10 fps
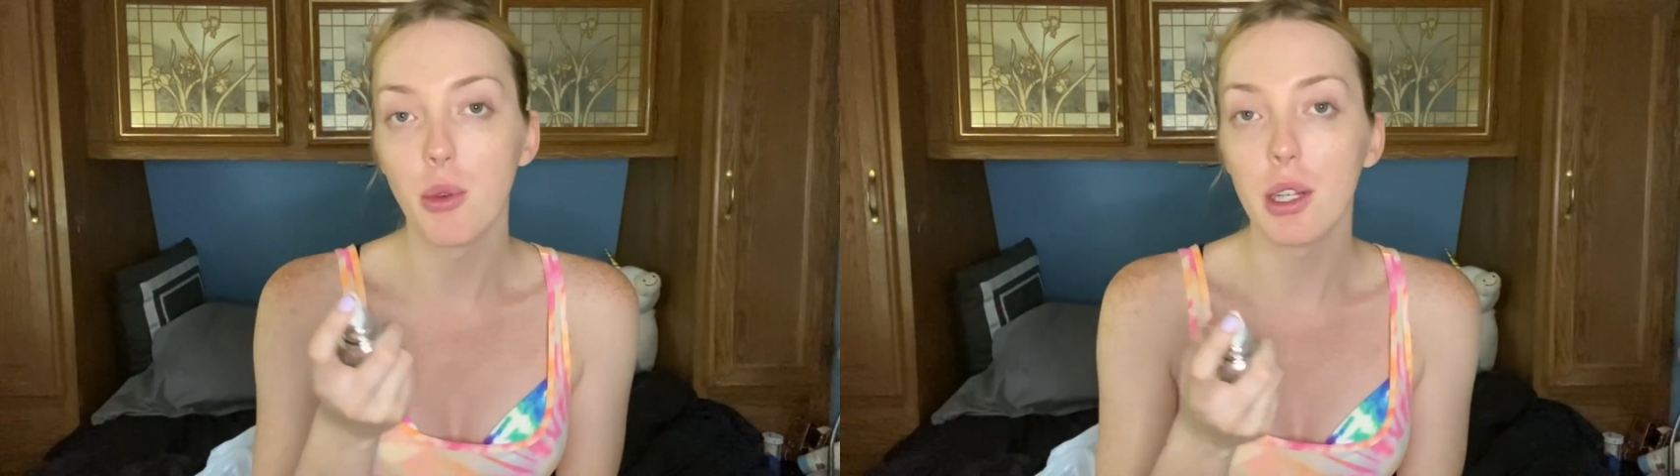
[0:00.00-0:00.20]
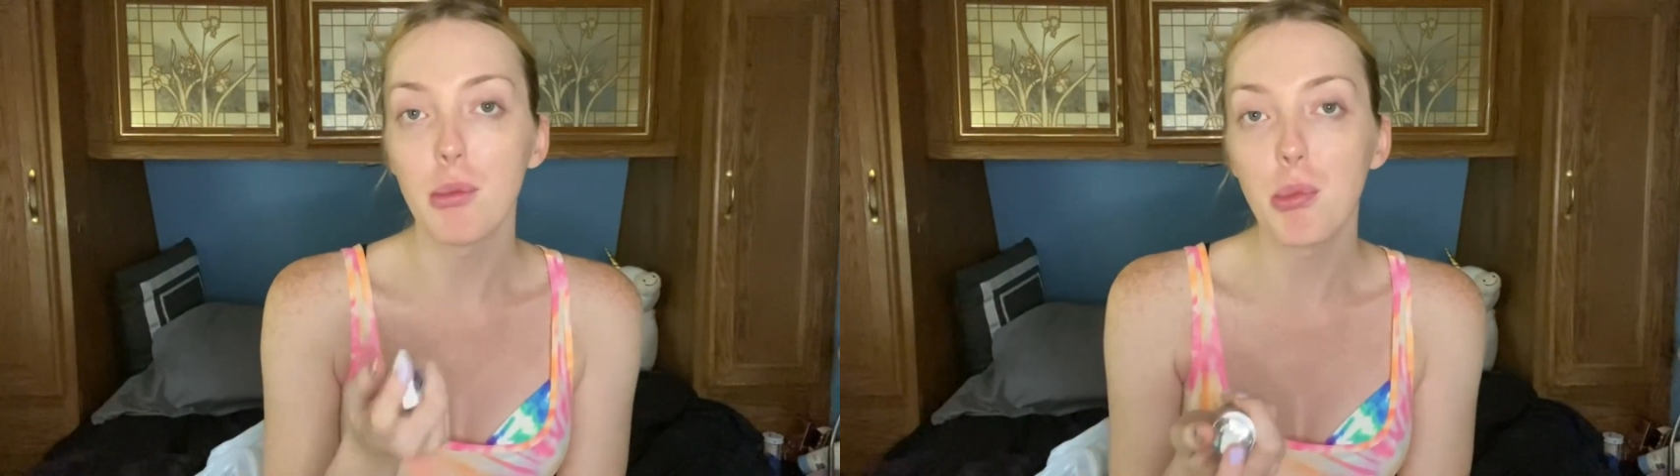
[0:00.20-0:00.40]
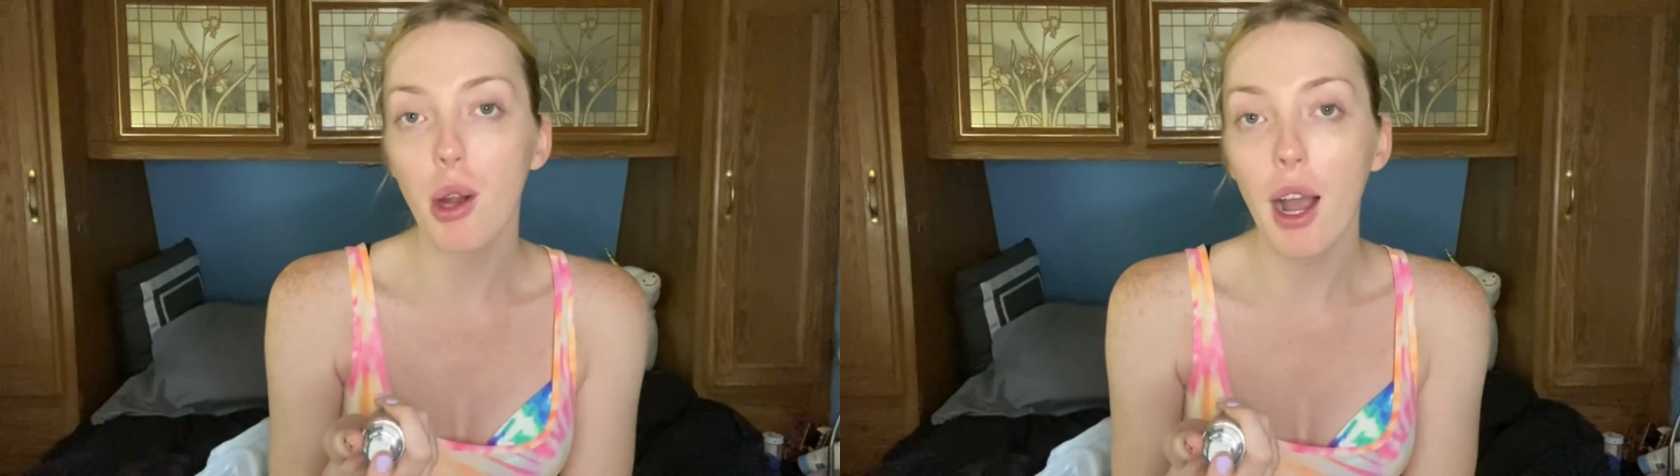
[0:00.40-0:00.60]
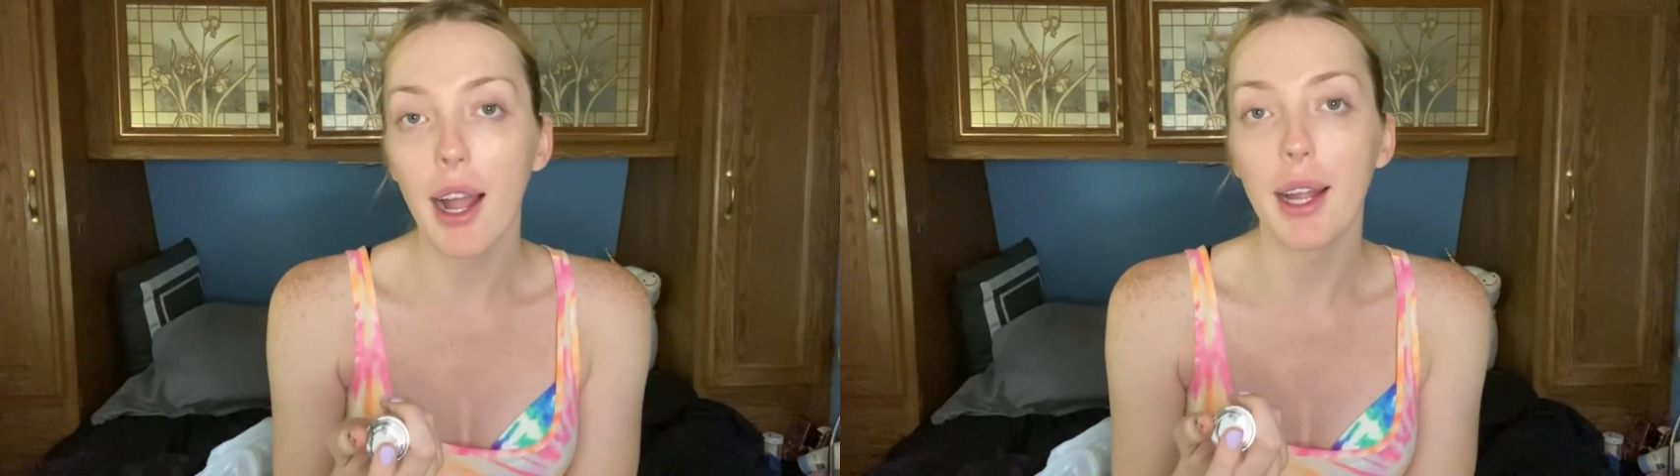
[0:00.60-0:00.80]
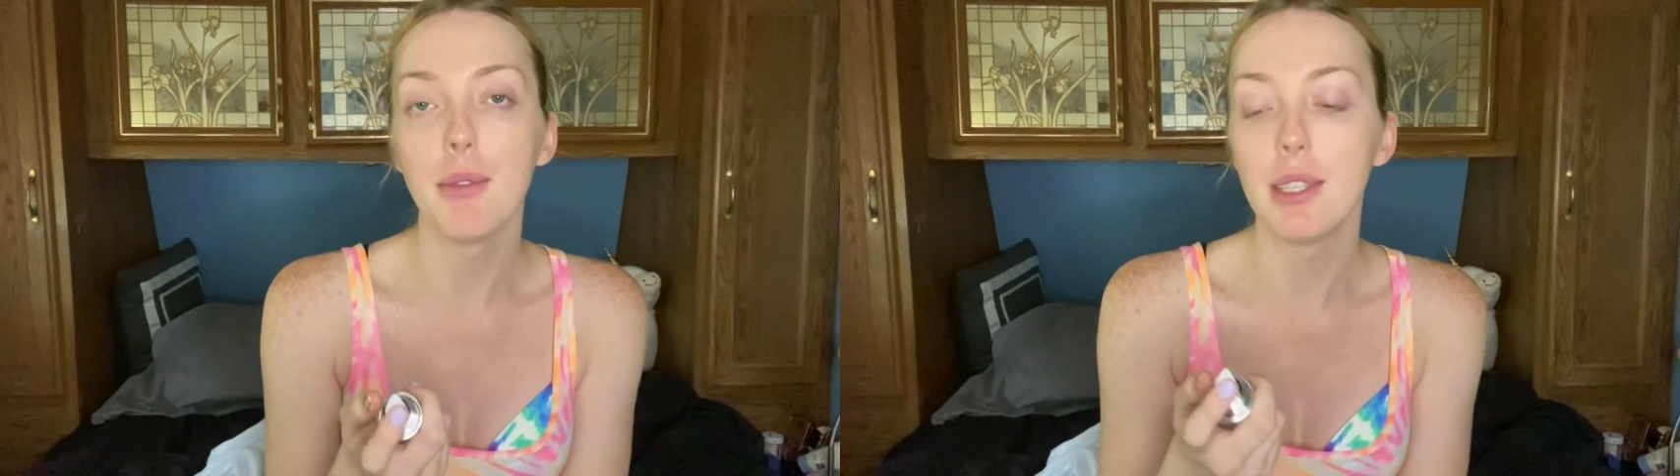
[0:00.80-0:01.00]
really
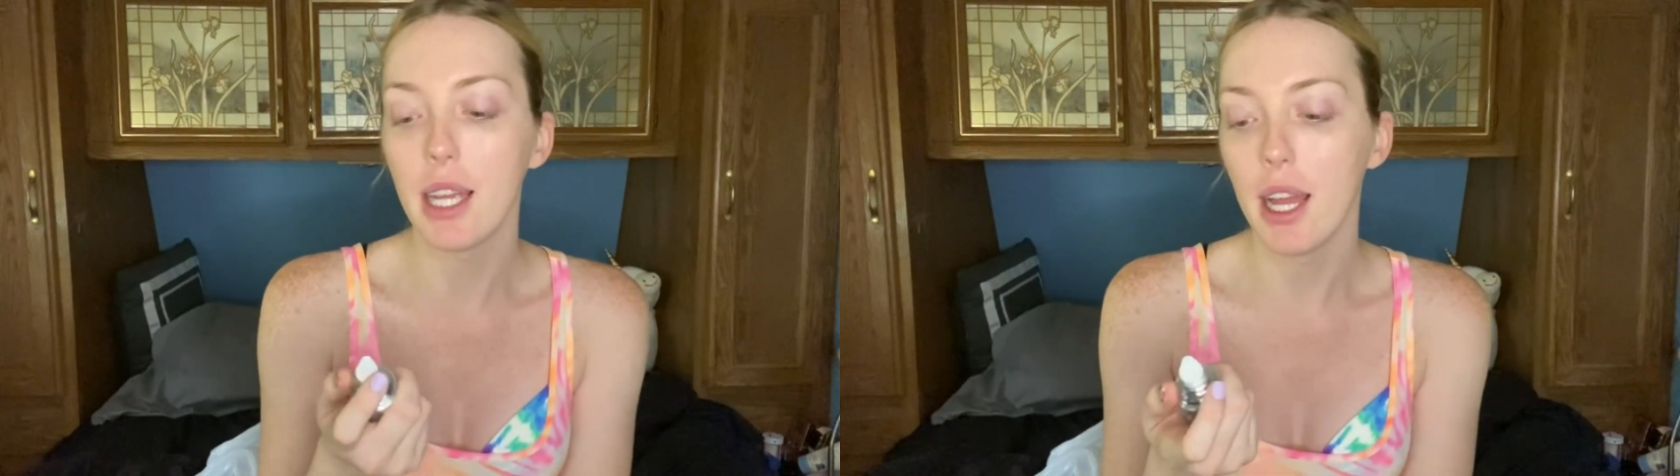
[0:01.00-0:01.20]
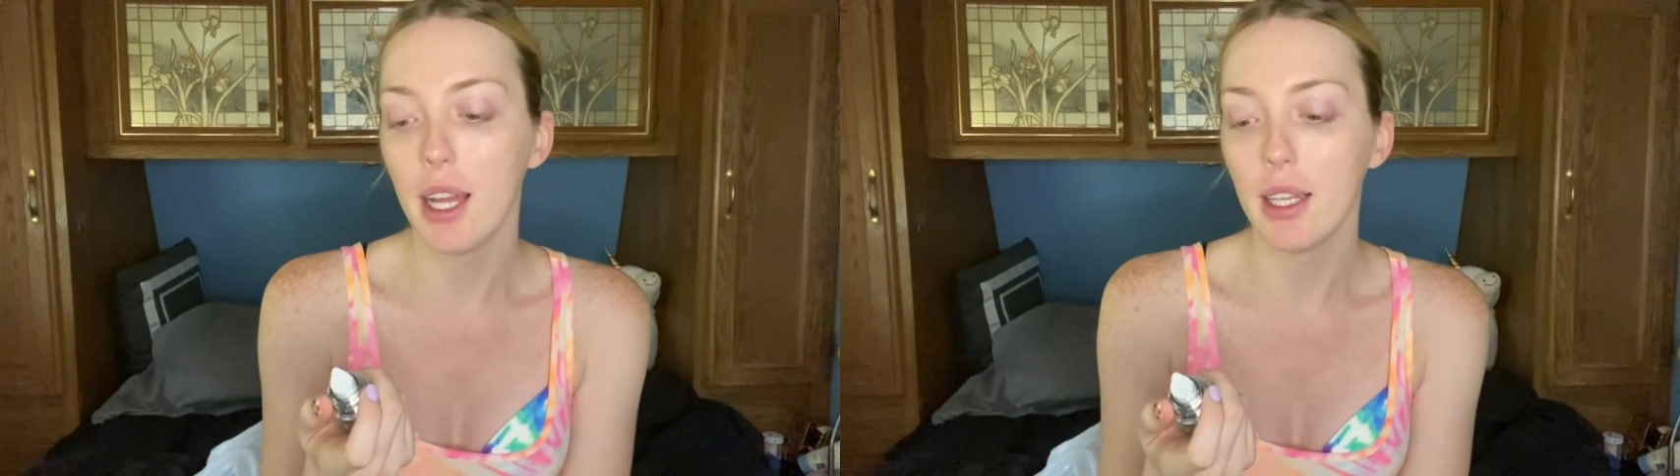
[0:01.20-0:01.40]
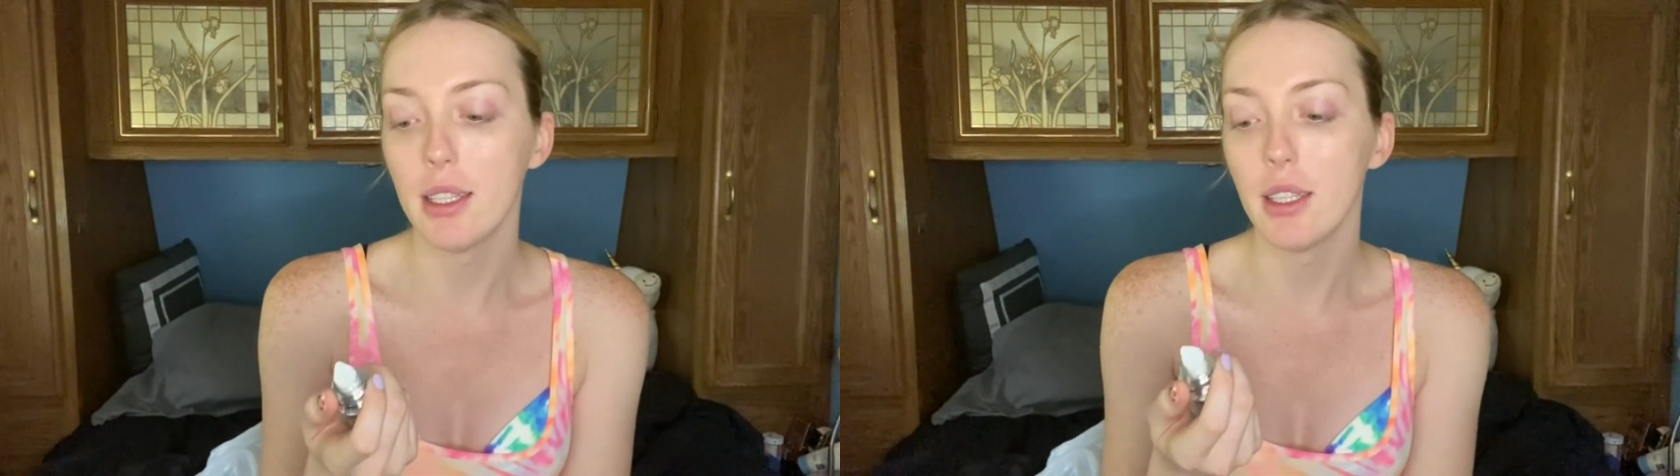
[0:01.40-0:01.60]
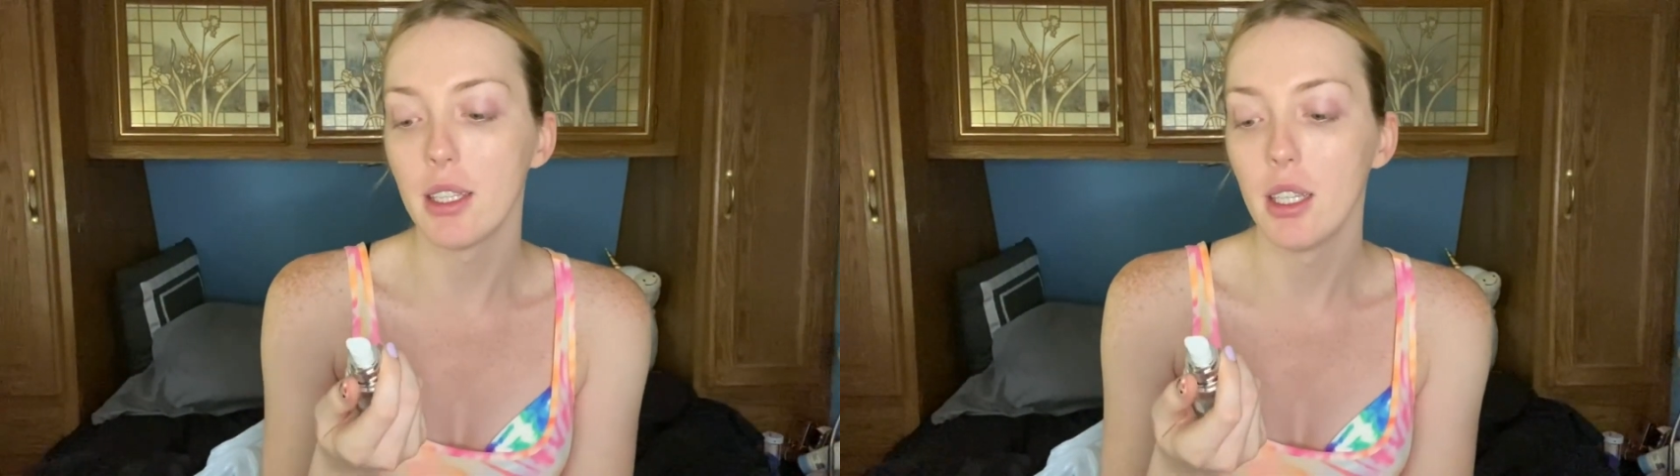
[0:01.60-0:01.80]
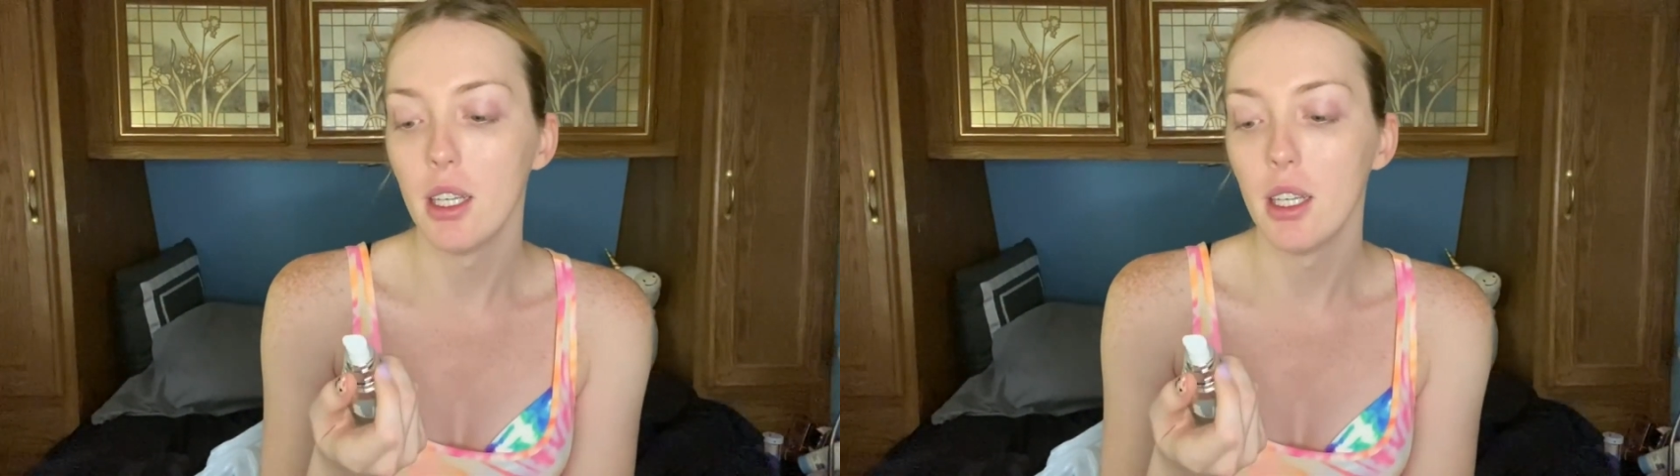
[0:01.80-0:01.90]
primed and